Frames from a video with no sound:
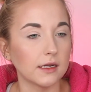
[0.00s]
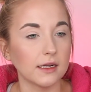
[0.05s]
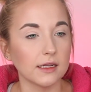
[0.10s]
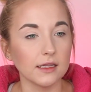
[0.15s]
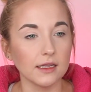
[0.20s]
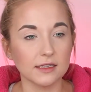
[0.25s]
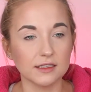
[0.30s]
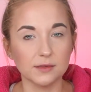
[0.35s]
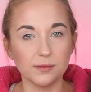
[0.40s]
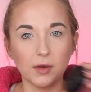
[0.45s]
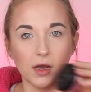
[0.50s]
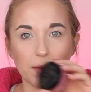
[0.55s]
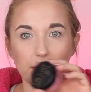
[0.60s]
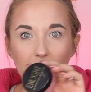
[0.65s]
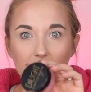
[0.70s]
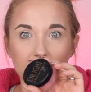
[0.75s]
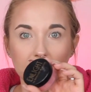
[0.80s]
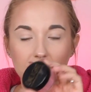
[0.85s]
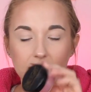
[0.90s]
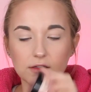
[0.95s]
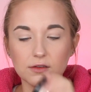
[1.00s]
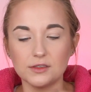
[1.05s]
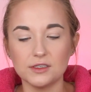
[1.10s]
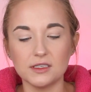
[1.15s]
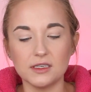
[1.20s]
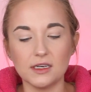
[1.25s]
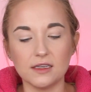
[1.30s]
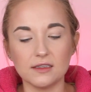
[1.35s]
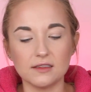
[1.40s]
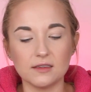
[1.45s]
I like to pop on a little
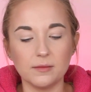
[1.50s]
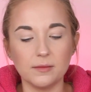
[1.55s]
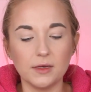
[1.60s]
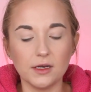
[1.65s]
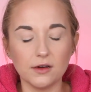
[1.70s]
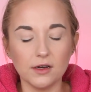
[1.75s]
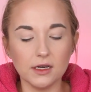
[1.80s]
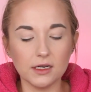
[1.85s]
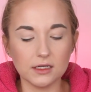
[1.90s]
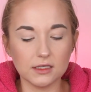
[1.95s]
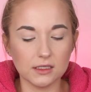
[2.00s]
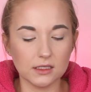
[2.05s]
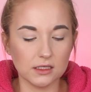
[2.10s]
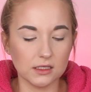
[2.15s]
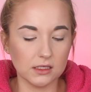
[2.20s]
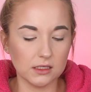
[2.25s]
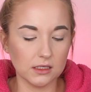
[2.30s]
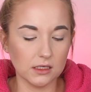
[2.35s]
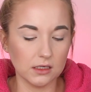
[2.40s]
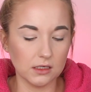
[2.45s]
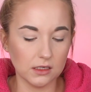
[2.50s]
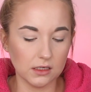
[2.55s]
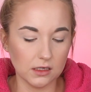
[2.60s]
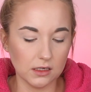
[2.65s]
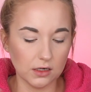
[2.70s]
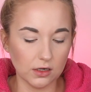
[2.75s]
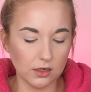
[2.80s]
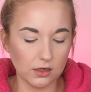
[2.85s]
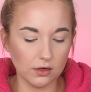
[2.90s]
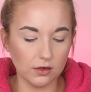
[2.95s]
Danessa Myricks,
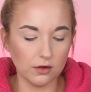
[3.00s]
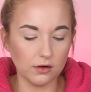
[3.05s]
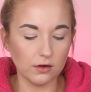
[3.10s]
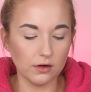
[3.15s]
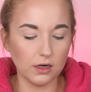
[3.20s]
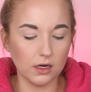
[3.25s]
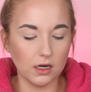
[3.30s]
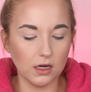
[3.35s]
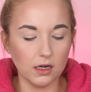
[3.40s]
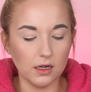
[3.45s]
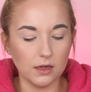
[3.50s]
her